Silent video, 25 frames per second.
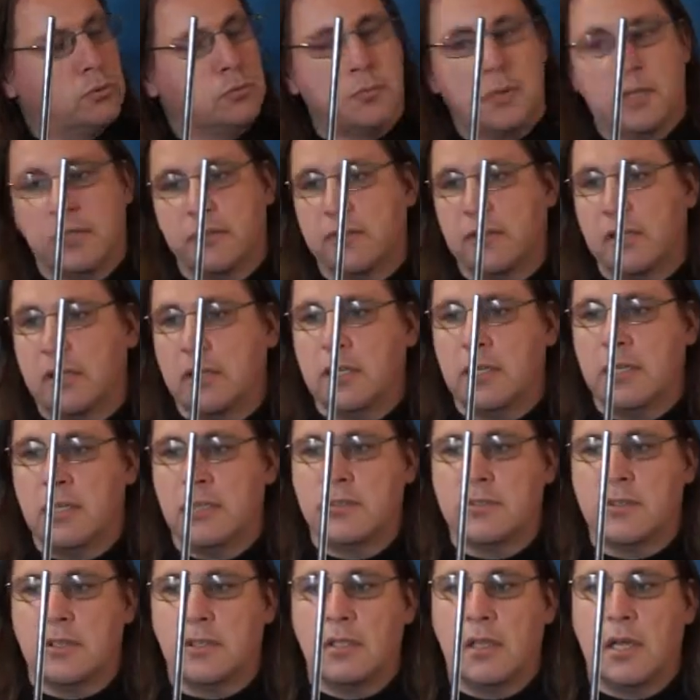but there
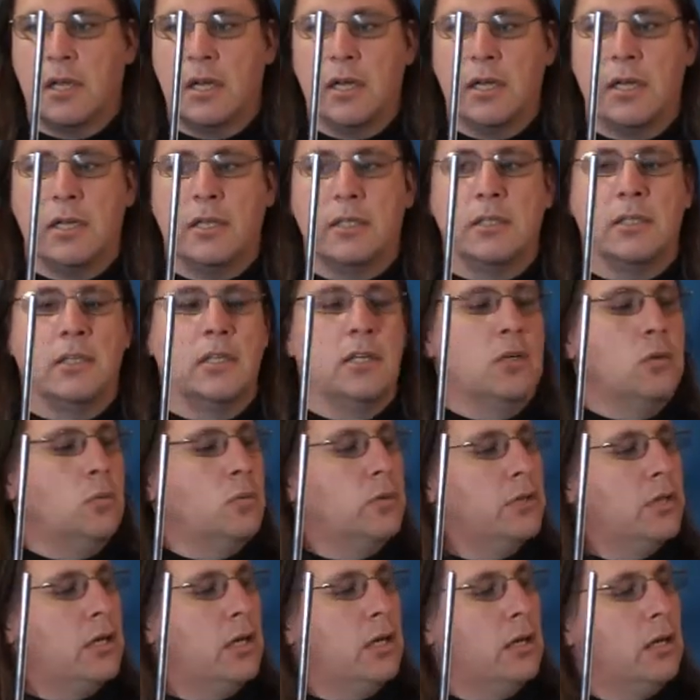is a line
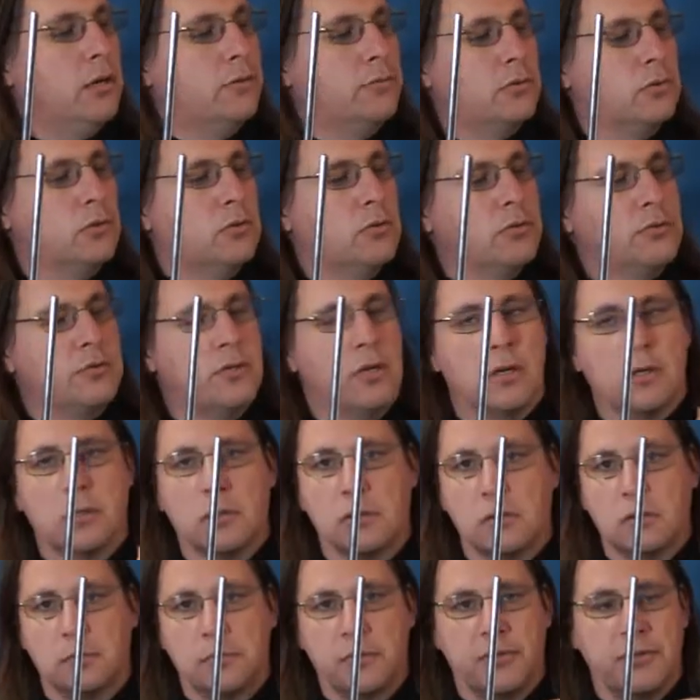when I have to use
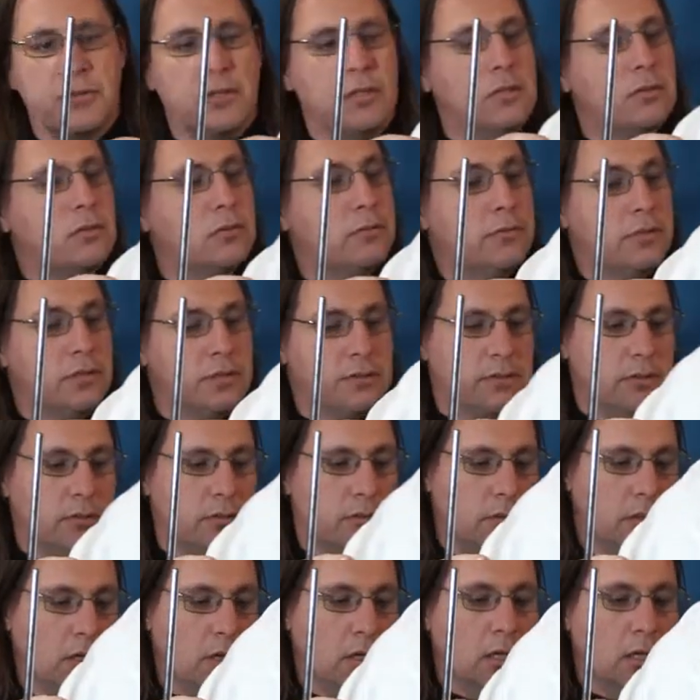dichromacy to fix it,